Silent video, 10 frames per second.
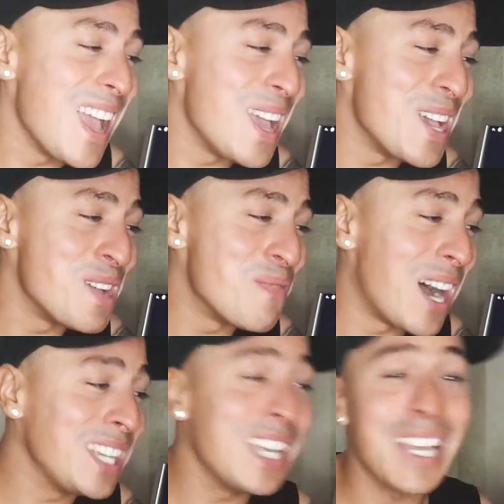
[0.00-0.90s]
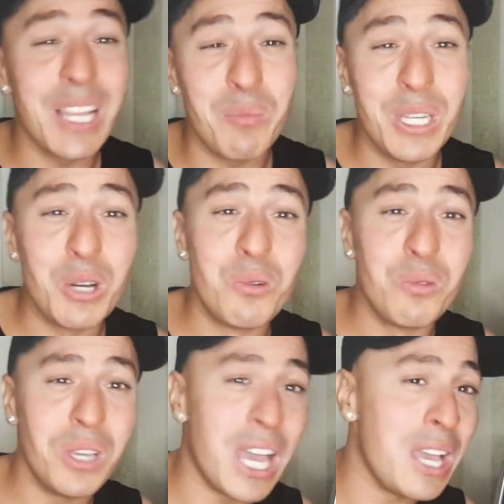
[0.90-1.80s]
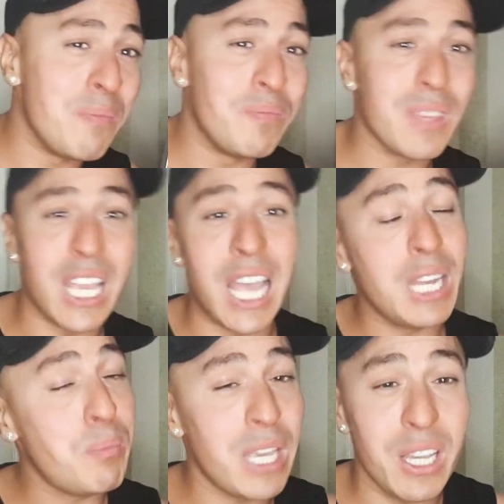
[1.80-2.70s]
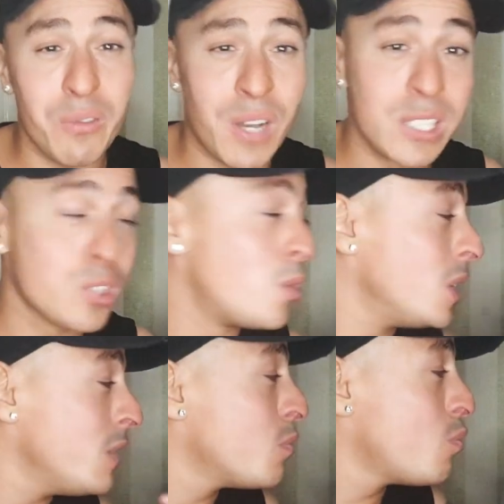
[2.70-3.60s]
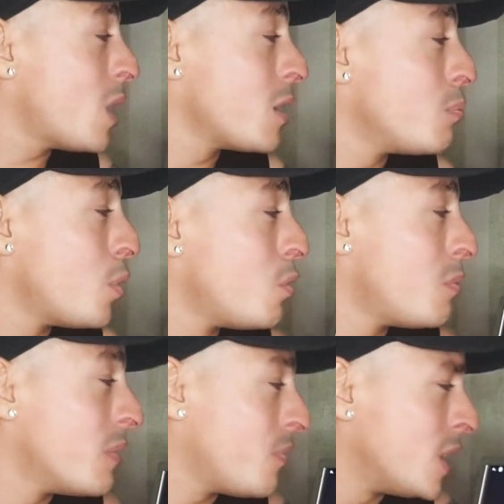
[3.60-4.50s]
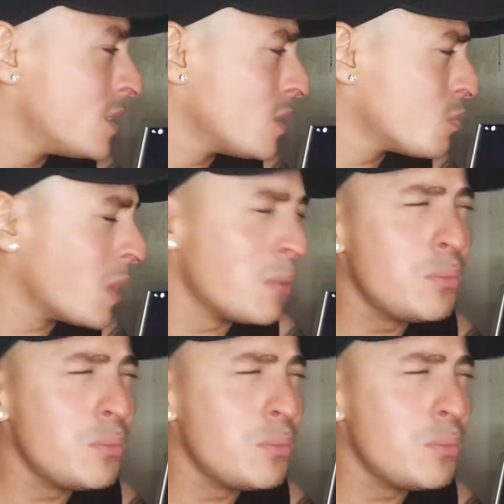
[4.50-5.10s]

Um, and yeah, let me know um, any Pink fans or even Rag and Bone Man fans as well.